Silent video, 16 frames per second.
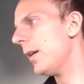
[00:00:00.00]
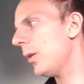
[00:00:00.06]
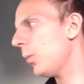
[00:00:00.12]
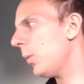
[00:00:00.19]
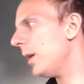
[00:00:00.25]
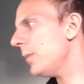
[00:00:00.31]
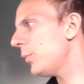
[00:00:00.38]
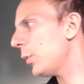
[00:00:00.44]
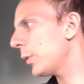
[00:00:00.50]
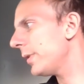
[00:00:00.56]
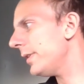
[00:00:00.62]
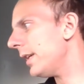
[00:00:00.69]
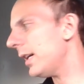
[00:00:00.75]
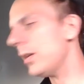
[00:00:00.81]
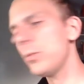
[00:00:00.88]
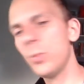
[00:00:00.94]
Whiteboard
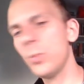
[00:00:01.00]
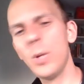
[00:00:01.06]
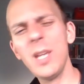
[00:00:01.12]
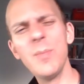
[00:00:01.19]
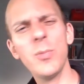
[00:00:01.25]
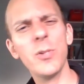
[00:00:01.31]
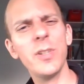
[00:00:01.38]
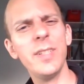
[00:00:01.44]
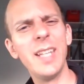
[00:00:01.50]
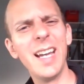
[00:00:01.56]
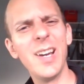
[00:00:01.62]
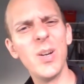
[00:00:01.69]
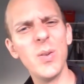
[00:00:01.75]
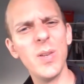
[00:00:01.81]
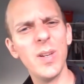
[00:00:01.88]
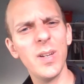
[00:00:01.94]
down. Whiteboard
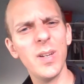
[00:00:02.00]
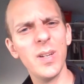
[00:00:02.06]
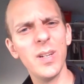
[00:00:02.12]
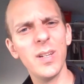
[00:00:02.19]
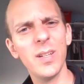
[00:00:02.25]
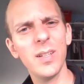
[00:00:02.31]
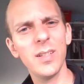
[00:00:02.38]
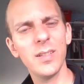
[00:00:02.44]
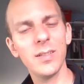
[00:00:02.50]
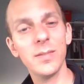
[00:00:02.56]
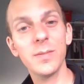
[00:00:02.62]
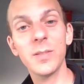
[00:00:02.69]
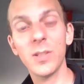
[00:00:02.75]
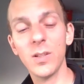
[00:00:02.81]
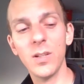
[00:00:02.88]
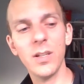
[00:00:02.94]
down
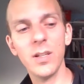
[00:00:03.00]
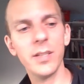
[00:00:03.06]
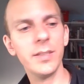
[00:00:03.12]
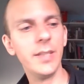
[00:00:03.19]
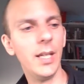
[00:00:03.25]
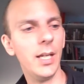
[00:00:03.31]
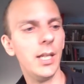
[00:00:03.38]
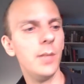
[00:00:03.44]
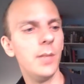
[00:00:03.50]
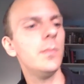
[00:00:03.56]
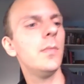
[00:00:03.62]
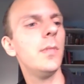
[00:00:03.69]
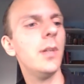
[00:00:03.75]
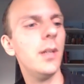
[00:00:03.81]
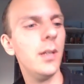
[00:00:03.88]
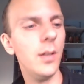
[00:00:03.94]
for a long time.
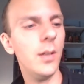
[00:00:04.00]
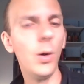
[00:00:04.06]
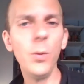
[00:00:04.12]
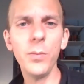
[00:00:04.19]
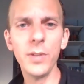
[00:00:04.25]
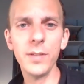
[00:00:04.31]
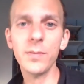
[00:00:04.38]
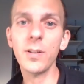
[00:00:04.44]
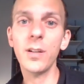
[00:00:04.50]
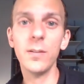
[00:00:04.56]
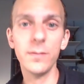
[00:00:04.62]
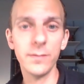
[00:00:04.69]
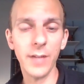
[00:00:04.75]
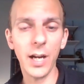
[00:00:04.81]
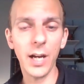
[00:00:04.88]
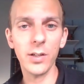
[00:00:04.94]
Hopefully for a
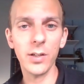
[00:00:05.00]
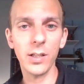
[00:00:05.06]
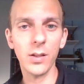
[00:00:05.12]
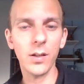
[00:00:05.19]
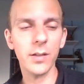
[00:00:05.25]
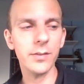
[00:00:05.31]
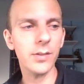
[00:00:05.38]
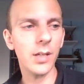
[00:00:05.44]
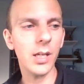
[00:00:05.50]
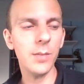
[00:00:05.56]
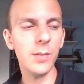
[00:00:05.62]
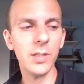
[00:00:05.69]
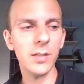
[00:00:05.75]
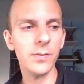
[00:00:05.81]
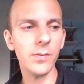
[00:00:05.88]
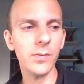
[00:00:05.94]
very long time
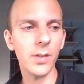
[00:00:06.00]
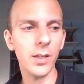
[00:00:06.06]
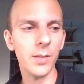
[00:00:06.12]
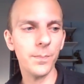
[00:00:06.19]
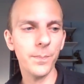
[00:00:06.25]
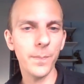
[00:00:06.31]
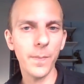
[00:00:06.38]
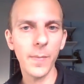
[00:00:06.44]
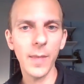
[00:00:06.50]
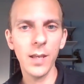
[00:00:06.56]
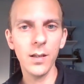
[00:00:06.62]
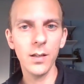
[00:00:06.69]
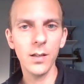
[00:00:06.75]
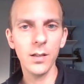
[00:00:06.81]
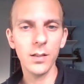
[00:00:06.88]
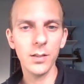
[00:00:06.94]
if um,
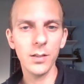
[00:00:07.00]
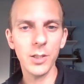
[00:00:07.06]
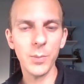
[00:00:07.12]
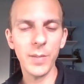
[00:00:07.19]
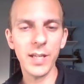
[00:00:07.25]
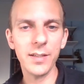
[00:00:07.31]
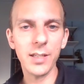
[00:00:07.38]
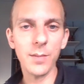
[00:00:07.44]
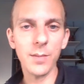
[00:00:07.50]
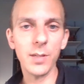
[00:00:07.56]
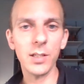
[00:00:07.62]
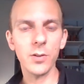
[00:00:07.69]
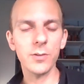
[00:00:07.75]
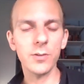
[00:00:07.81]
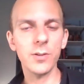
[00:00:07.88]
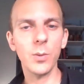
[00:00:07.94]
the pandemic
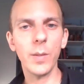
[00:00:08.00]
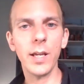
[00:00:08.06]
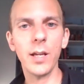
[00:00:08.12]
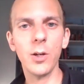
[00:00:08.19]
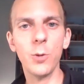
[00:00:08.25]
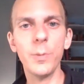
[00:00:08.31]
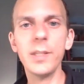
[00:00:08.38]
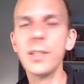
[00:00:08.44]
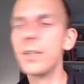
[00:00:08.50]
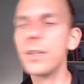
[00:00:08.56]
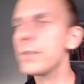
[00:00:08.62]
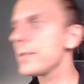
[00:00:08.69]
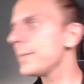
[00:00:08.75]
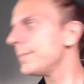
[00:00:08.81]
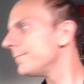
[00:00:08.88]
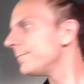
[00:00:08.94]
goes the way I hope it does